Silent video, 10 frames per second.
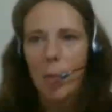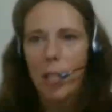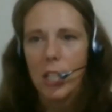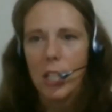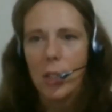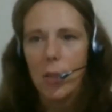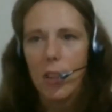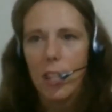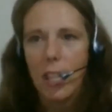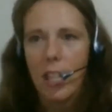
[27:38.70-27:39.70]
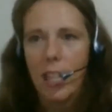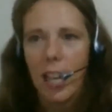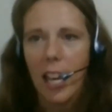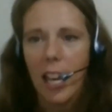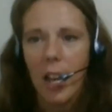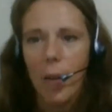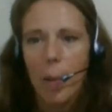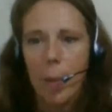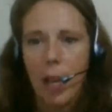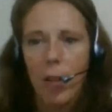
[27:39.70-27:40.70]
what do you think? How
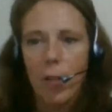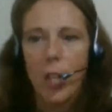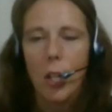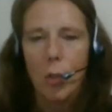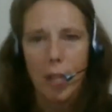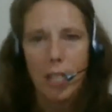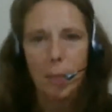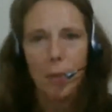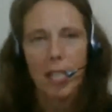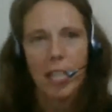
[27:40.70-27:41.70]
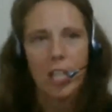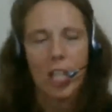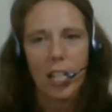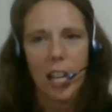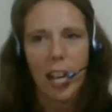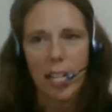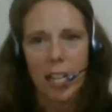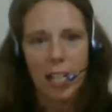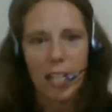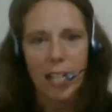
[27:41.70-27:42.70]
about transportation,
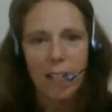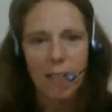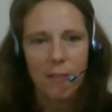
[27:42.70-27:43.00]
Ariadna?